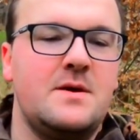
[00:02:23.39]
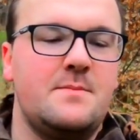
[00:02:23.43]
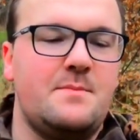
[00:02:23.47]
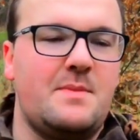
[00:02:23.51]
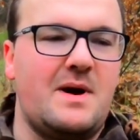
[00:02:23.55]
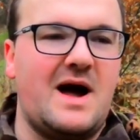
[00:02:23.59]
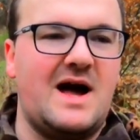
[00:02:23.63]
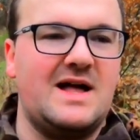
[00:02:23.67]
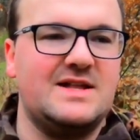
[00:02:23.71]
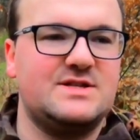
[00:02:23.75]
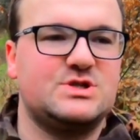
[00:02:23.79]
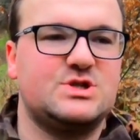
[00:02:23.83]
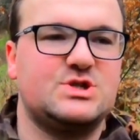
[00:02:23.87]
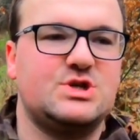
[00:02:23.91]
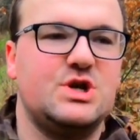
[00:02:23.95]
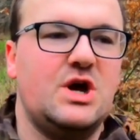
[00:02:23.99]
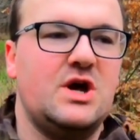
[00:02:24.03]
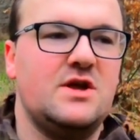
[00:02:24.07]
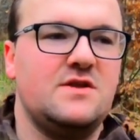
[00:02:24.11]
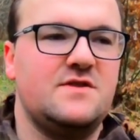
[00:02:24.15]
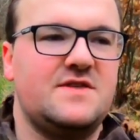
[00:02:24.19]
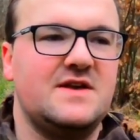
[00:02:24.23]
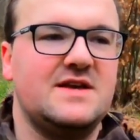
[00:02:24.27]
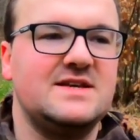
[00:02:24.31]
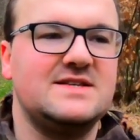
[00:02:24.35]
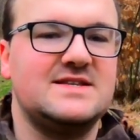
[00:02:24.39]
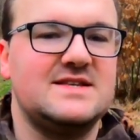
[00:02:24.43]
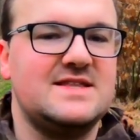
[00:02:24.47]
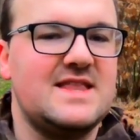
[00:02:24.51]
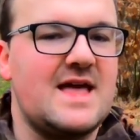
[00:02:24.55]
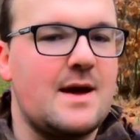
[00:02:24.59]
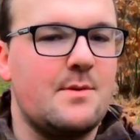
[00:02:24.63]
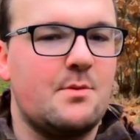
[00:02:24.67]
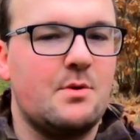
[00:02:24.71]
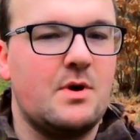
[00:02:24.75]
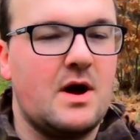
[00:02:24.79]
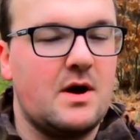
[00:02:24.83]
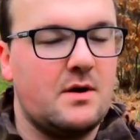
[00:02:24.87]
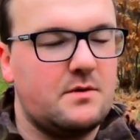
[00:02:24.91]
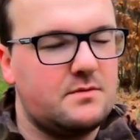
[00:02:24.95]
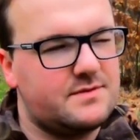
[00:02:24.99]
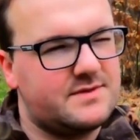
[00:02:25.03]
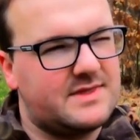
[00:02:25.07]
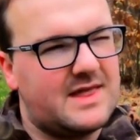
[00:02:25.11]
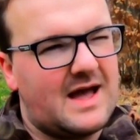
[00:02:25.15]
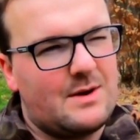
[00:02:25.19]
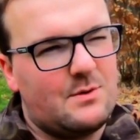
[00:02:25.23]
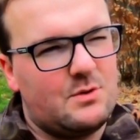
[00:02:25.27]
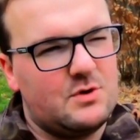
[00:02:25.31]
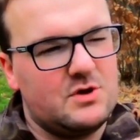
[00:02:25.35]
but I had certain things in there
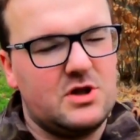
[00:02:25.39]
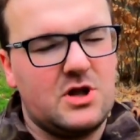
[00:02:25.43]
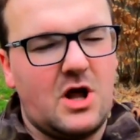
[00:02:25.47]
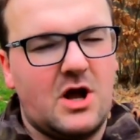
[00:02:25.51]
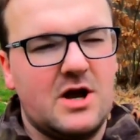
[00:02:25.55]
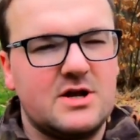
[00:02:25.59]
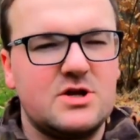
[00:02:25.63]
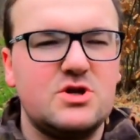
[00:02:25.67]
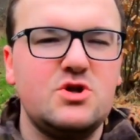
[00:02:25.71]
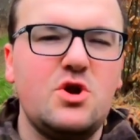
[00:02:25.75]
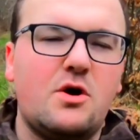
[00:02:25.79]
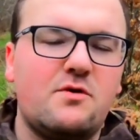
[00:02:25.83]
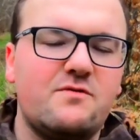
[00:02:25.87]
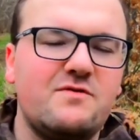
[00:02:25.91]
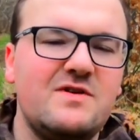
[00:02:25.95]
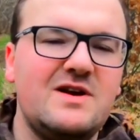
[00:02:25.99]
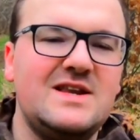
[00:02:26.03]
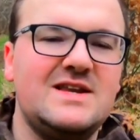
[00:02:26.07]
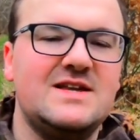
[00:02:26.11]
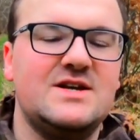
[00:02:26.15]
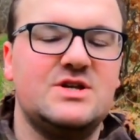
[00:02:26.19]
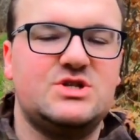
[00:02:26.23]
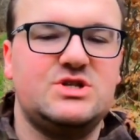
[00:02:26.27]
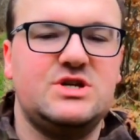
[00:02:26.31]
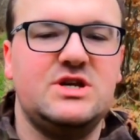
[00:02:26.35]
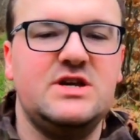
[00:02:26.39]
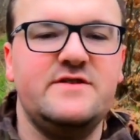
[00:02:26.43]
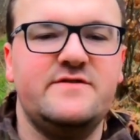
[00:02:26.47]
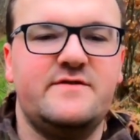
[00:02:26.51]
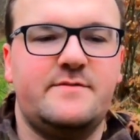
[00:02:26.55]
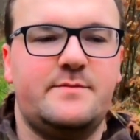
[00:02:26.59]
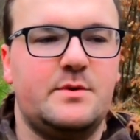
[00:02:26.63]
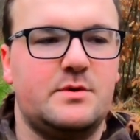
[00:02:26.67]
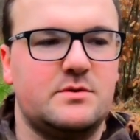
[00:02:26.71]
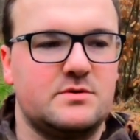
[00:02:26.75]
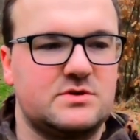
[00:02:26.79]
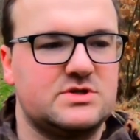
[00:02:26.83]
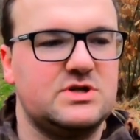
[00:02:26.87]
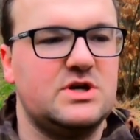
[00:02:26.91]
that were like not really achievable.